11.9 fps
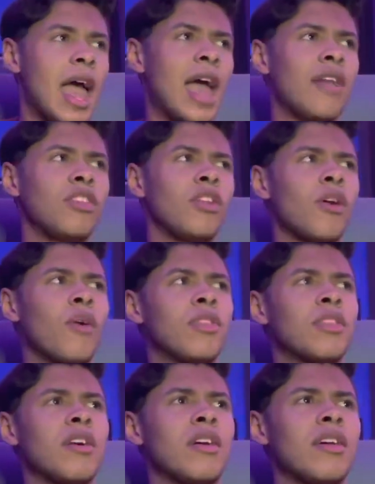And, you know,
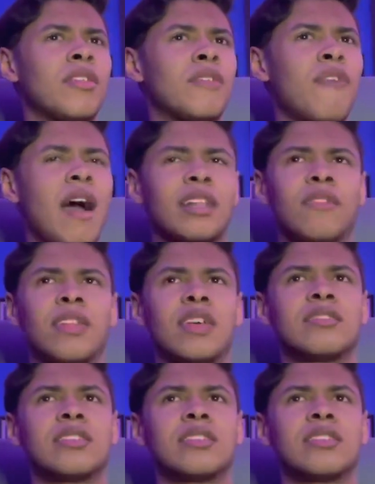the and the fact of this is